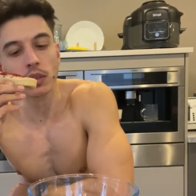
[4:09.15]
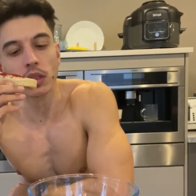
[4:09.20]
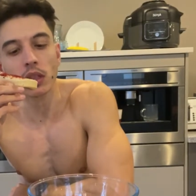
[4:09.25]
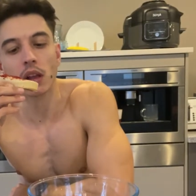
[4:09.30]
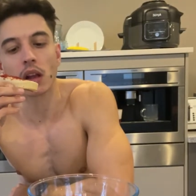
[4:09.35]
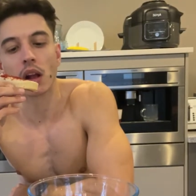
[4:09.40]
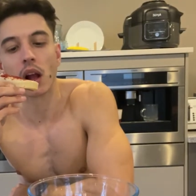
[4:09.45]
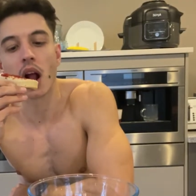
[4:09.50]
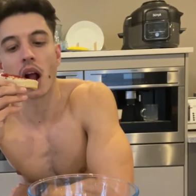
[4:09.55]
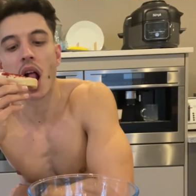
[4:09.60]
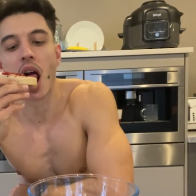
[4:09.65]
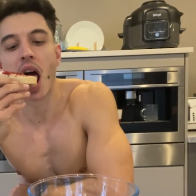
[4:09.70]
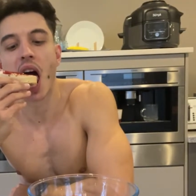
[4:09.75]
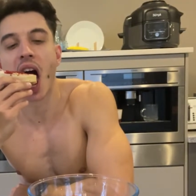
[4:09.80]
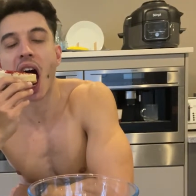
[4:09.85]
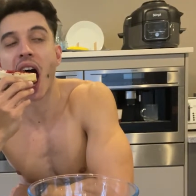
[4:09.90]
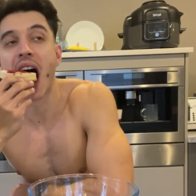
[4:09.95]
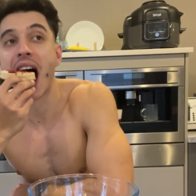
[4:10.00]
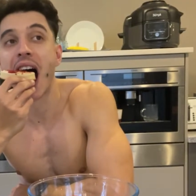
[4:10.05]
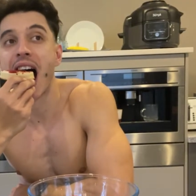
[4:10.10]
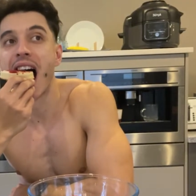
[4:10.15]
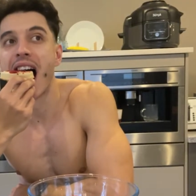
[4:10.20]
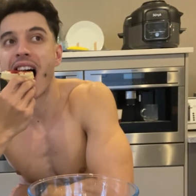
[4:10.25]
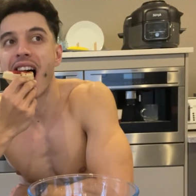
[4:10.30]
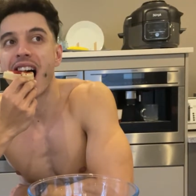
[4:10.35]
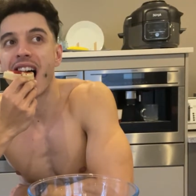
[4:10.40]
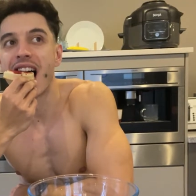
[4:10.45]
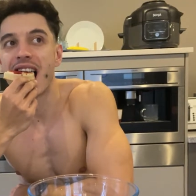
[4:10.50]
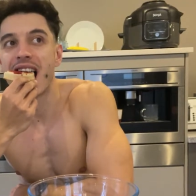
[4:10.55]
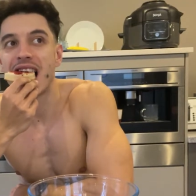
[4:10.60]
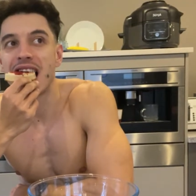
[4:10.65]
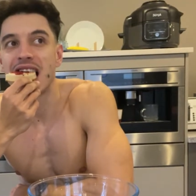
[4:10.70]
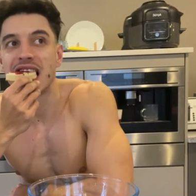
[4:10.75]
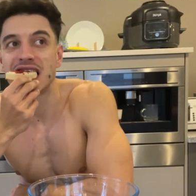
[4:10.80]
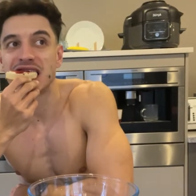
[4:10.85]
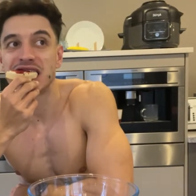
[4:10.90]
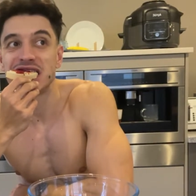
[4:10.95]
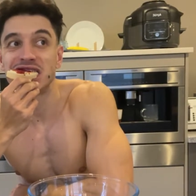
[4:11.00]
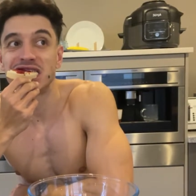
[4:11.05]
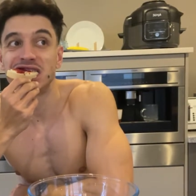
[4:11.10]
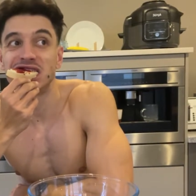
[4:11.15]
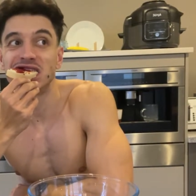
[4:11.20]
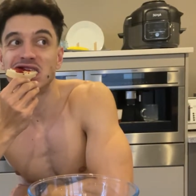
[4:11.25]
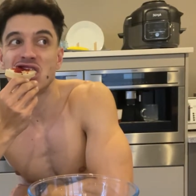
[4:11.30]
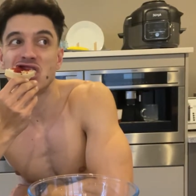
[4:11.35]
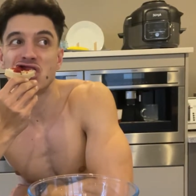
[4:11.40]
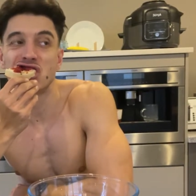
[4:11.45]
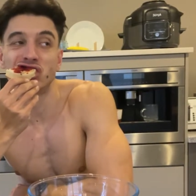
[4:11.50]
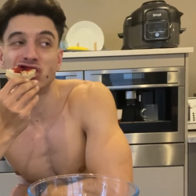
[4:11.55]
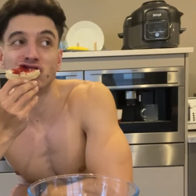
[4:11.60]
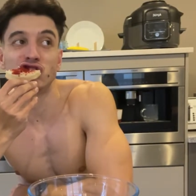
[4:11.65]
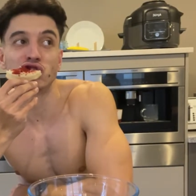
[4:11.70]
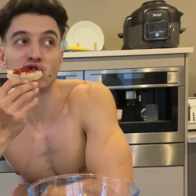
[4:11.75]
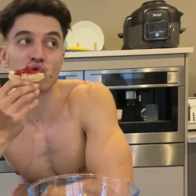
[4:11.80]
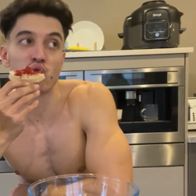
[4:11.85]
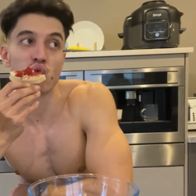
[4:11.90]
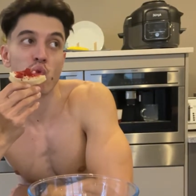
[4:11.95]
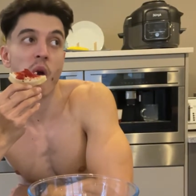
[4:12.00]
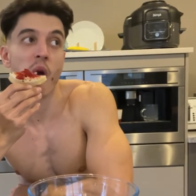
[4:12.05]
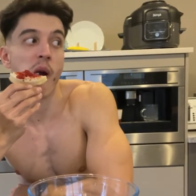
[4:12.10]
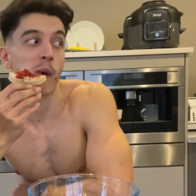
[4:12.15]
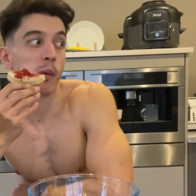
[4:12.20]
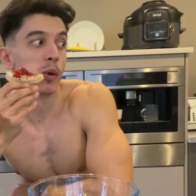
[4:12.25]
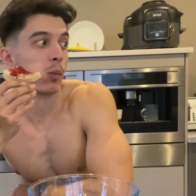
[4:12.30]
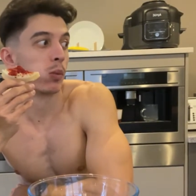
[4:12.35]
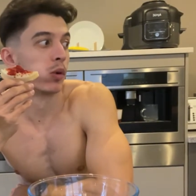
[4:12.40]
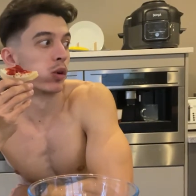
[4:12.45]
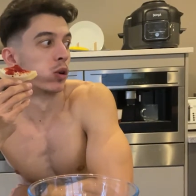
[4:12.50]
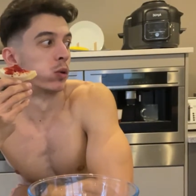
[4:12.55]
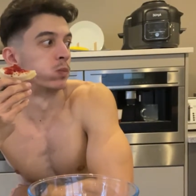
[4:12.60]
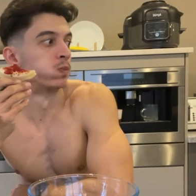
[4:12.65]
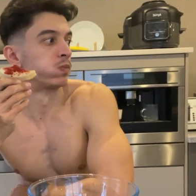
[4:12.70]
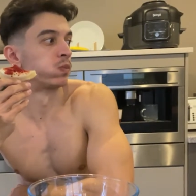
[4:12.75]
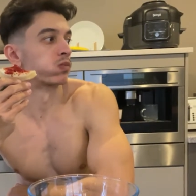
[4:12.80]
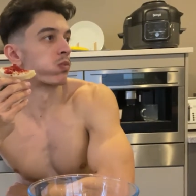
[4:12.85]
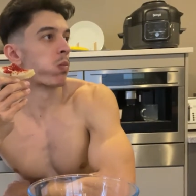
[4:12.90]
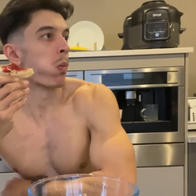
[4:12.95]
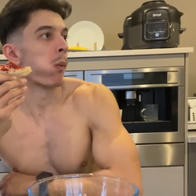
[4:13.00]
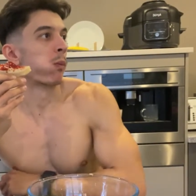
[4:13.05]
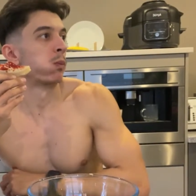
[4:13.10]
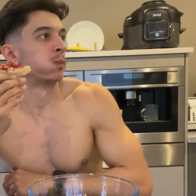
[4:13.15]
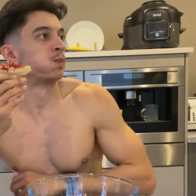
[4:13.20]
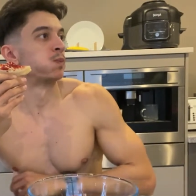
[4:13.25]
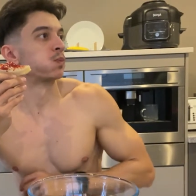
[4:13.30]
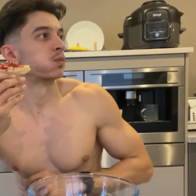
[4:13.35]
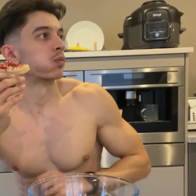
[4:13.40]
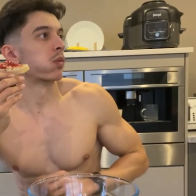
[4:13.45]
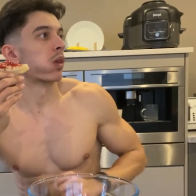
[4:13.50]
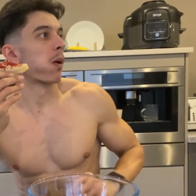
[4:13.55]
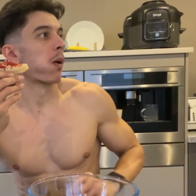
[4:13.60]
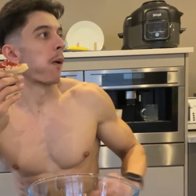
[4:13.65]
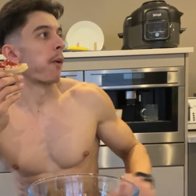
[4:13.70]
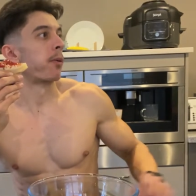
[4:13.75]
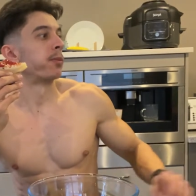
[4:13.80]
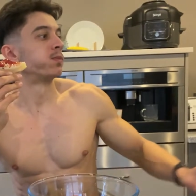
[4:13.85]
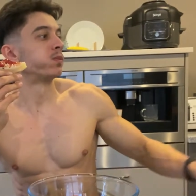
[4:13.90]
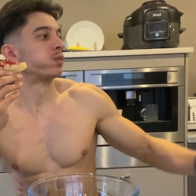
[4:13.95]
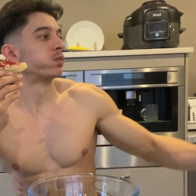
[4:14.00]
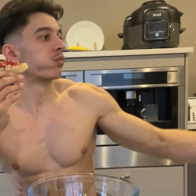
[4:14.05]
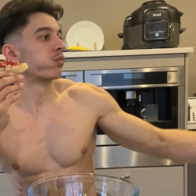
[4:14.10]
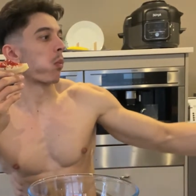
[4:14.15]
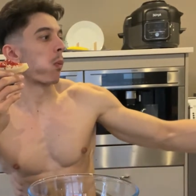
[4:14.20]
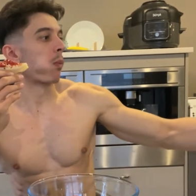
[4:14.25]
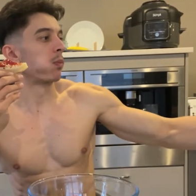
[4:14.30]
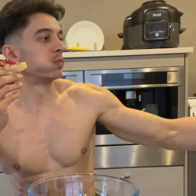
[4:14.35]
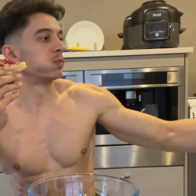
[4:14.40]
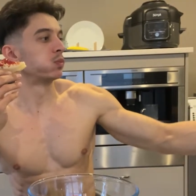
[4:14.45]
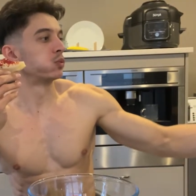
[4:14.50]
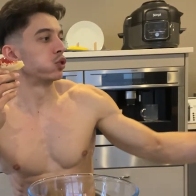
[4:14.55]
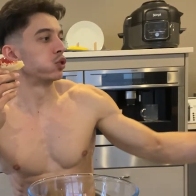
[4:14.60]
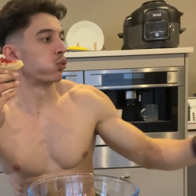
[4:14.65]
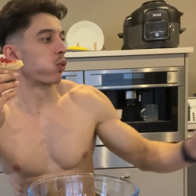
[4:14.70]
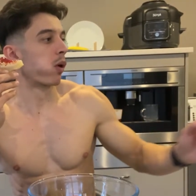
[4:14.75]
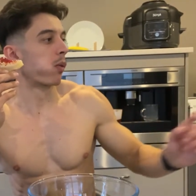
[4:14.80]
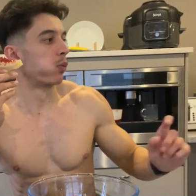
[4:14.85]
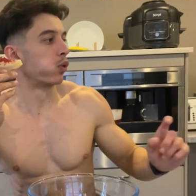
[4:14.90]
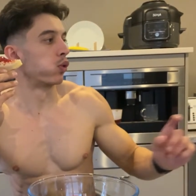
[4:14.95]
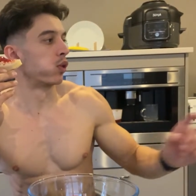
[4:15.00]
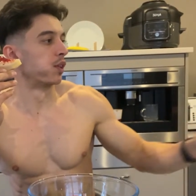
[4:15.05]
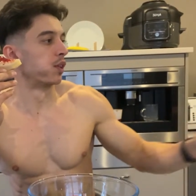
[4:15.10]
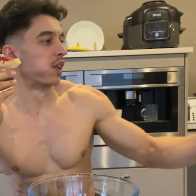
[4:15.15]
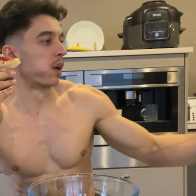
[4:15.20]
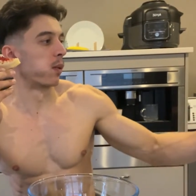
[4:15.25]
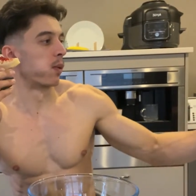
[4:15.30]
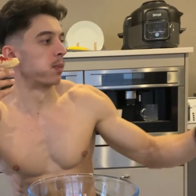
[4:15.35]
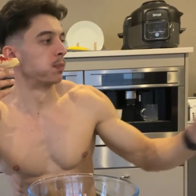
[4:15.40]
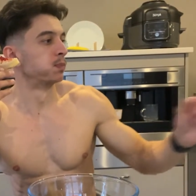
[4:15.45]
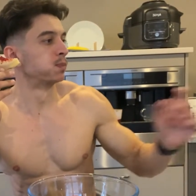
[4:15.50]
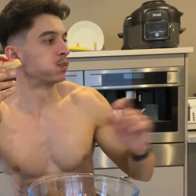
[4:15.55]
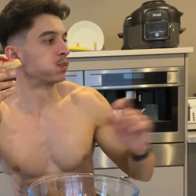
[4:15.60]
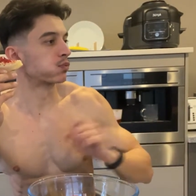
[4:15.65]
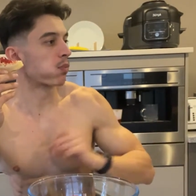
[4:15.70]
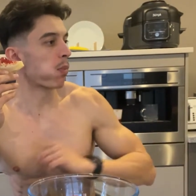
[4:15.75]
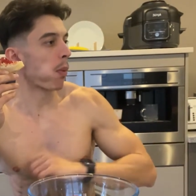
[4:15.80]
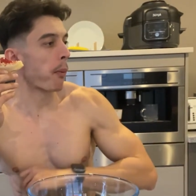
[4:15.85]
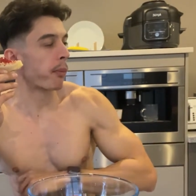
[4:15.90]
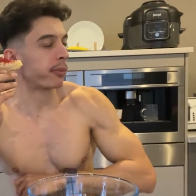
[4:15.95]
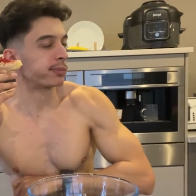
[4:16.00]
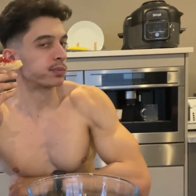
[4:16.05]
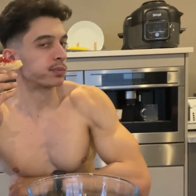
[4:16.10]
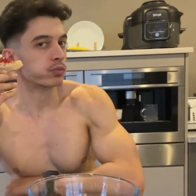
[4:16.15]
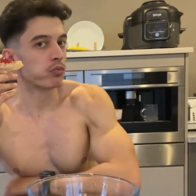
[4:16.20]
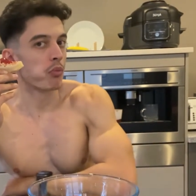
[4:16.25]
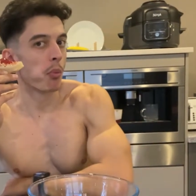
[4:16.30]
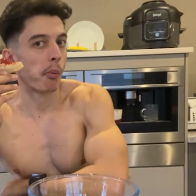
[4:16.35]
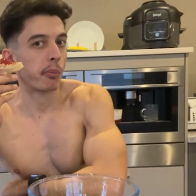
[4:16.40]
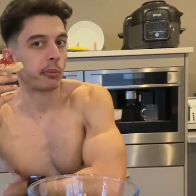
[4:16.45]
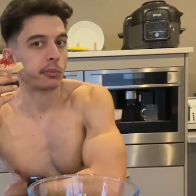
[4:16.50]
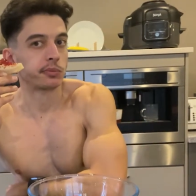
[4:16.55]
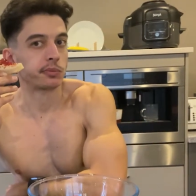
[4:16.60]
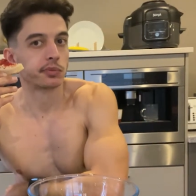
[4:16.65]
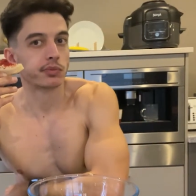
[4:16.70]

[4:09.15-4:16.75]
So a really nice conversation to be had while I'm trying to enjoy my crumpets and jam